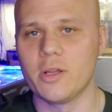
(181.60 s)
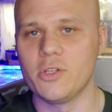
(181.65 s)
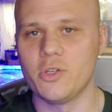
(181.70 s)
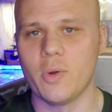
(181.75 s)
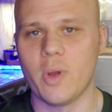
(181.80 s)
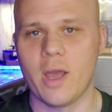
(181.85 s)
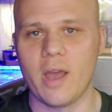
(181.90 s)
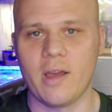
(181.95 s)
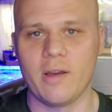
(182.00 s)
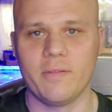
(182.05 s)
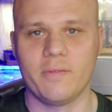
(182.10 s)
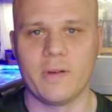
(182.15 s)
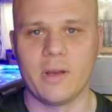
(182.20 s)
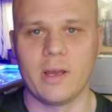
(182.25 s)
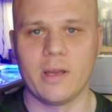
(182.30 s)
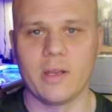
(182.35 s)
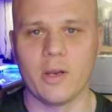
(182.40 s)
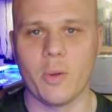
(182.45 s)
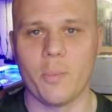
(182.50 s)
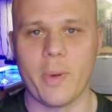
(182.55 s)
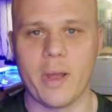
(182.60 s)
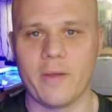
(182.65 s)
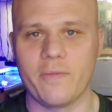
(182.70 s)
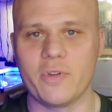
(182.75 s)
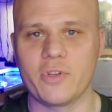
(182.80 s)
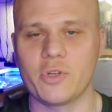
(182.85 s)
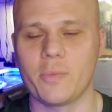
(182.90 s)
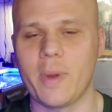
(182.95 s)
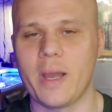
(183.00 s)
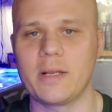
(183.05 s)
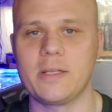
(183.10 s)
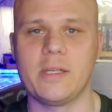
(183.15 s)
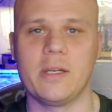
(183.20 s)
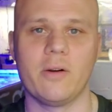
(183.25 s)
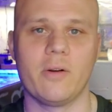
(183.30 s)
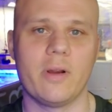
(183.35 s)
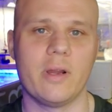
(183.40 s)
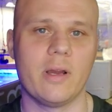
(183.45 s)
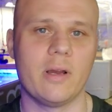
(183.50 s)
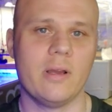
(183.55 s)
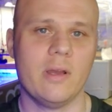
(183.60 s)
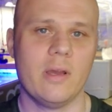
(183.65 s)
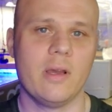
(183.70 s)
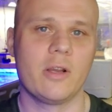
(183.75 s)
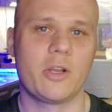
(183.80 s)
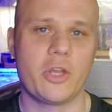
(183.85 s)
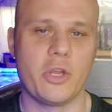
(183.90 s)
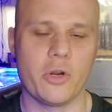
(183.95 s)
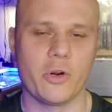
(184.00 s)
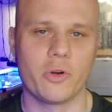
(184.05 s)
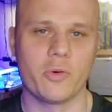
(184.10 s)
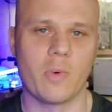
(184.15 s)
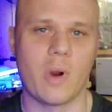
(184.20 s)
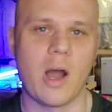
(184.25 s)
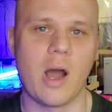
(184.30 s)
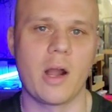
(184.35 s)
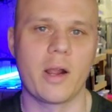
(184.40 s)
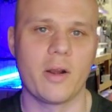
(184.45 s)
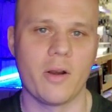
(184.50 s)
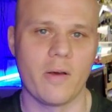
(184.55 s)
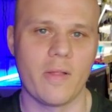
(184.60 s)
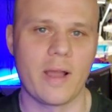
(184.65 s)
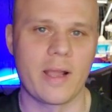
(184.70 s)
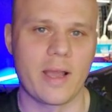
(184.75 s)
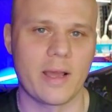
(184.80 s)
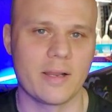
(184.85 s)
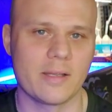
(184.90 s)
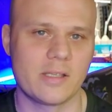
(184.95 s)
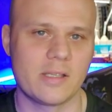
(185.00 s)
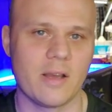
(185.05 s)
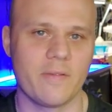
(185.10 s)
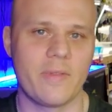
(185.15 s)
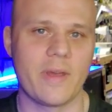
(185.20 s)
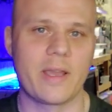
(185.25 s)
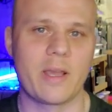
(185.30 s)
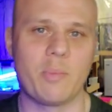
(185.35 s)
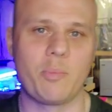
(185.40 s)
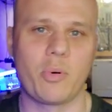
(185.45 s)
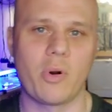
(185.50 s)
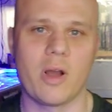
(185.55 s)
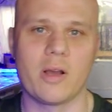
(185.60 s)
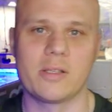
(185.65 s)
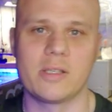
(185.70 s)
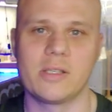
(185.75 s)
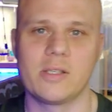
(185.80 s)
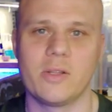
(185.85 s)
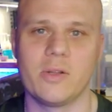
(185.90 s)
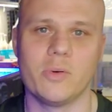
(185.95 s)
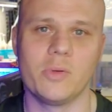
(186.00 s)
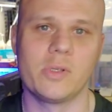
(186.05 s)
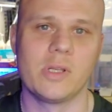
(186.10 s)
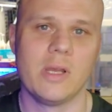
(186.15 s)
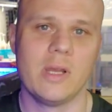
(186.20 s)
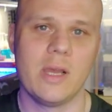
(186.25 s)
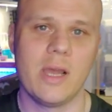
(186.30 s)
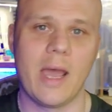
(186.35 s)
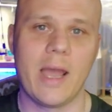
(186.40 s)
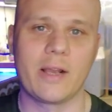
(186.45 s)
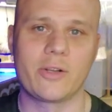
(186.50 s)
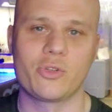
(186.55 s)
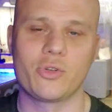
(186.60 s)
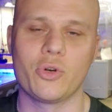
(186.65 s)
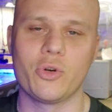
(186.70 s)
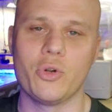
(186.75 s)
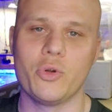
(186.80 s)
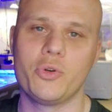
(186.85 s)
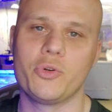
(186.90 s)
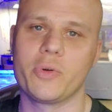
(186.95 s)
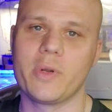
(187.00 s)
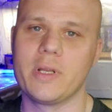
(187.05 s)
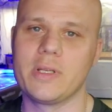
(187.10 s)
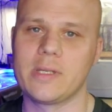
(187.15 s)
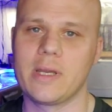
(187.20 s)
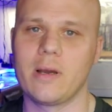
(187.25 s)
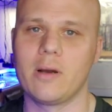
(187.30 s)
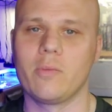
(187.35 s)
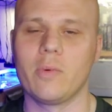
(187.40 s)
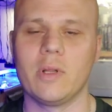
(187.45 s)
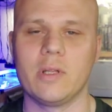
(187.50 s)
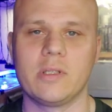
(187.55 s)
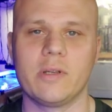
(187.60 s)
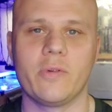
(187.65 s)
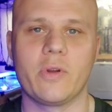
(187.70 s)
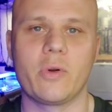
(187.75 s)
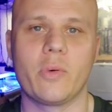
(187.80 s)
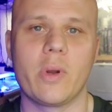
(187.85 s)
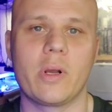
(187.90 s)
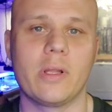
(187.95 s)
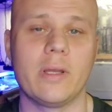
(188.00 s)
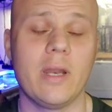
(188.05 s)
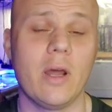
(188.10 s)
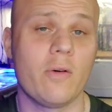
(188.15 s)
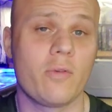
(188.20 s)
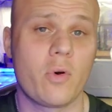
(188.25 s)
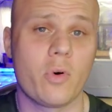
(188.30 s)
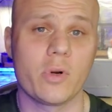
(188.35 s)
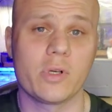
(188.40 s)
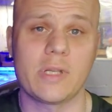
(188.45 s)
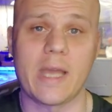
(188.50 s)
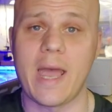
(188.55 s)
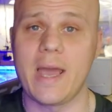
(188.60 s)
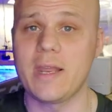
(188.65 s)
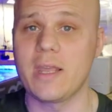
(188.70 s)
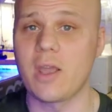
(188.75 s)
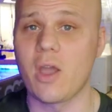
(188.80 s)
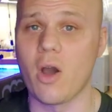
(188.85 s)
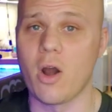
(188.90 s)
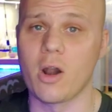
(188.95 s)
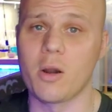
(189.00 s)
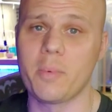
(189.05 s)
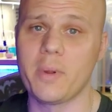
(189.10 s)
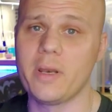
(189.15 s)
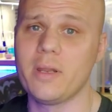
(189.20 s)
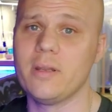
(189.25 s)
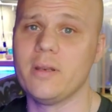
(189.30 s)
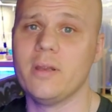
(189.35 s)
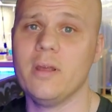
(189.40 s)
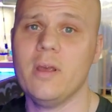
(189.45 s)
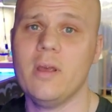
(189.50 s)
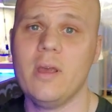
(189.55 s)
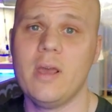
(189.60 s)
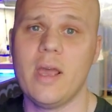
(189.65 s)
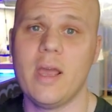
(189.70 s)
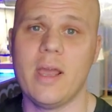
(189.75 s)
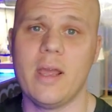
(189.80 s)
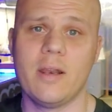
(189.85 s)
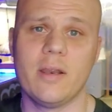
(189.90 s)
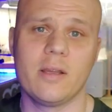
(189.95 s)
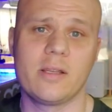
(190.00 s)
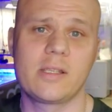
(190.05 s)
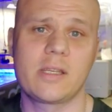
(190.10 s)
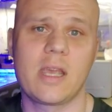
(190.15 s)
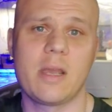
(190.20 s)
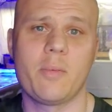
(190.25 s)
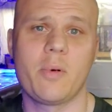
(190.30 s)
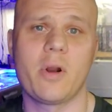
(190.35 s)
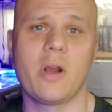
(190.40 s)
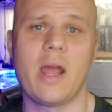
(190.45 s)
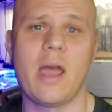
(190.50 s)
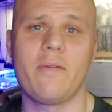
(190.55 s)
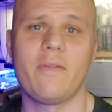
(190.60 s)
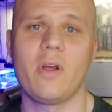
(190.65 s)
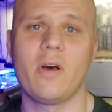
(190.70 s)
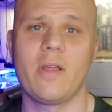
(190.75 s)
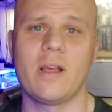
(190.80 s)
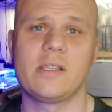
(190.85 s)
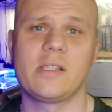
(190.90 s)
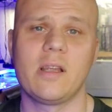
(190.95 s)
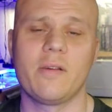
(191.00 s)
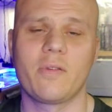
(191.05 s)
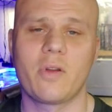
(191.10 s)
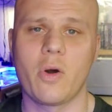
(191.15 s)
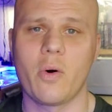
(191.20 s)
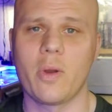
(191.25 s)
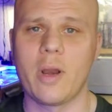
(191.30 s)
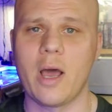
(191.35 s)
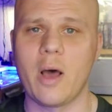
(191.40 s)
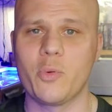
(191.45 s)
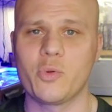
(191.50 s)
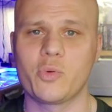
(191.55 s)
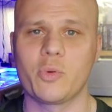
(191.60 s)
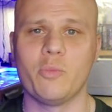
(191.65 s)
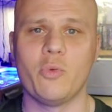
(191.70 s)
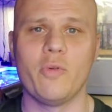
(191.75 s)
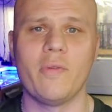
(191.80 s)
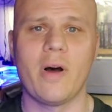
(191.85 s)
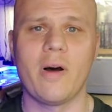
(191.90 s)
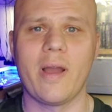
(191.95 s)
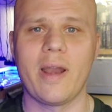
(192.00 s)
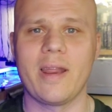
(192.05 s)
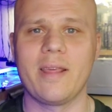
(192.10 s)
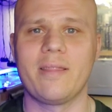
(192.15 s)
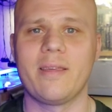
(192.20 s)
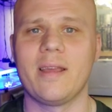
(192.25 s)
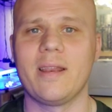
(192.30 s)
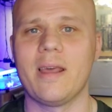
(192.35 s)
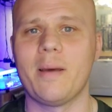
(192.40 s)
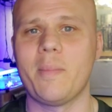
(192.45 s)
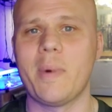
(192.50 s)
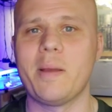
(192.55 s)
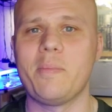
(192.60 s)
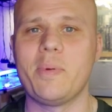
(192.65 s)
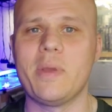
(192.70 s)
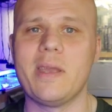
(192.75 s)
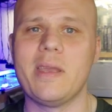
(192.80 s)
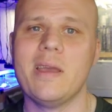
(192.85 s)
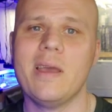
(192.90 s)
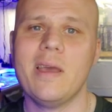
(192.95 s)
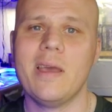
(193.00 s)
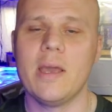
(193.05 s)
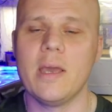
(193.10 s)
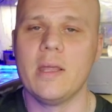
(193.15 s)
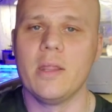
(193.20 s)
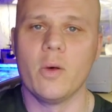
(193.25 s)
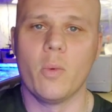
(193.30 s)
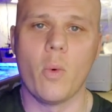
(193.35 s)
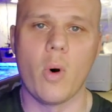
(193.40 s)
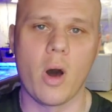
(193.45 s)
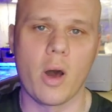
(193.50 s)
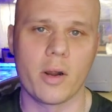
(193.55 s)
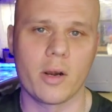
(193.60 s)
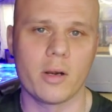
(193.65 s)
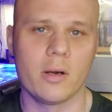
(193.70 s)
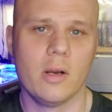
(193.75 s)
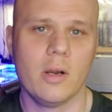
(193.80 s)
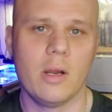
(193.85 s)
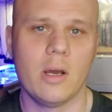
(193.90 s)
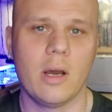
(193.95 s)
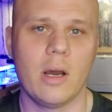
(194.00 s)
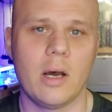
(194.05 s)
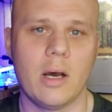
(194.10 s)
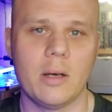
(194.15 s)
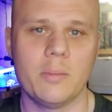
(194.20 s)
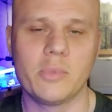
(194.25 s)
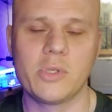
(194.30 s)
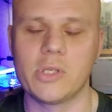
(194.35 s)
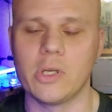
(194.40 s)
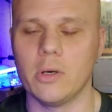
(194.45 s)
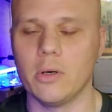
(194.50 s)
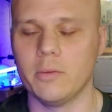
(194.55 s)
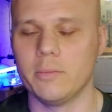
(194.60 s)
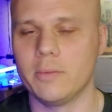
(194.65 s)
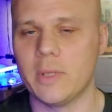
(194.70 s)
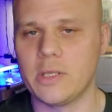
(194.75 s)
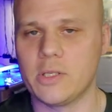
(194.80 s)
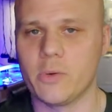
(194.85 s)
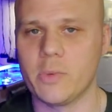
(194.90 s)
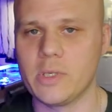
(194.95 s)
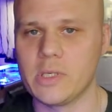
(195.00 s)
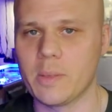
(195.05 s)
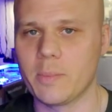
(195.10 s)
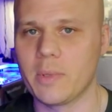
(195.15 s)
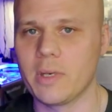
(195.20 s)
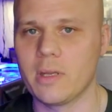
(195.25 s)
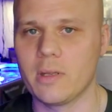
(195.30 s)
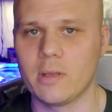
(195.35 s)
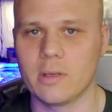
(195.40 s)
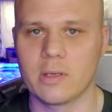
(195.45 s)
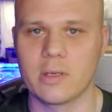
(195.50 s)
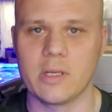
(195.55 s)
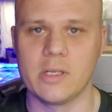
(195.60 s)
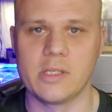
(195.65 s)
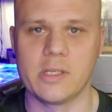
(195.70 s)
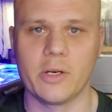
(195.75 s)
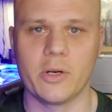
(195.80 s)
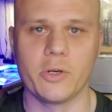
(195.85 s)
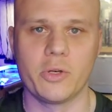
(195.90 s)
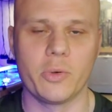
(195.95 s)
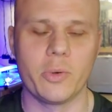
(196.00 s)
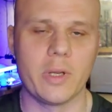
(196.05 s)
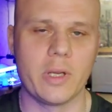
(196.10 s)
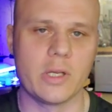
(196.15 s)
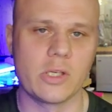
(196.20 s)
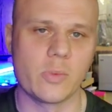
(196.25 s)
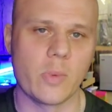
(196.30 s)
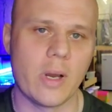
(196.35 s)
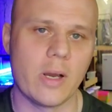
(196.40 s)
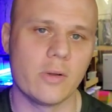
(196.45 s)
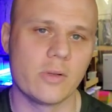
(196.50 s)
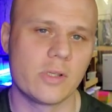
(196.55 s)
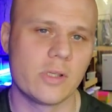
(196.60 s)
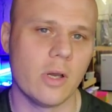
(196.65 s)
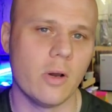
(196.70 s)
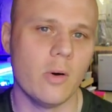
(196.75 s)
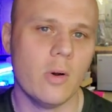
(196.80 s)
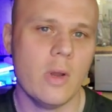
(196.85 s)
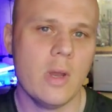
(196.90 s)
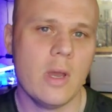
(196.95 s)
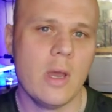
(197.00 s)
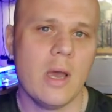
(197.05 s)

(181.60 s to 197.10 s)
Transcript: as you have uh, you know beneficial bacteria, cured rock, and all that kind of stuff that can process those extra nutrients out relatively quickly. Now, of course, adding carbon and and a skimmer and having all that stuff going helps remove out anything that might be in the water. Um, so that's always something to consider doing as well. So.